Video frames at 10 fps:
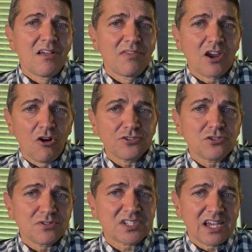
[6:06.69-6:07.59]
They
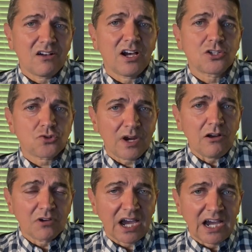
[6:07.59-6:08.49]
also sell a
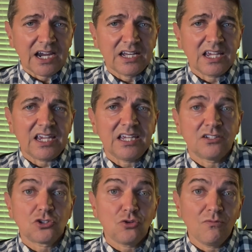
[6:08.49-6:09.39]
trail guide
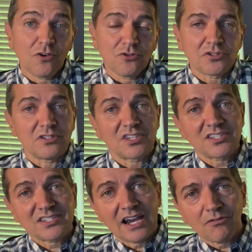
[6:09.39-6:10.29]
in two versions,
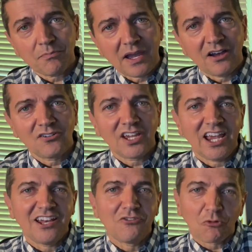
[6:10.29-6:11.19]
southbound
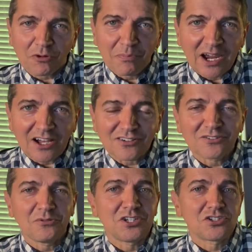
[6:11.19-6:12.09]
and northbound,
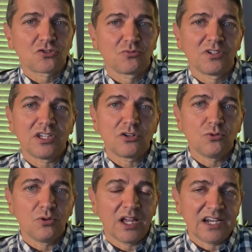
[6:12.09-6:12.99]
which is a really
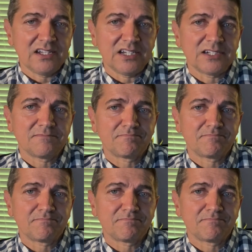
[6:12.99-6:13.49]
cool idea.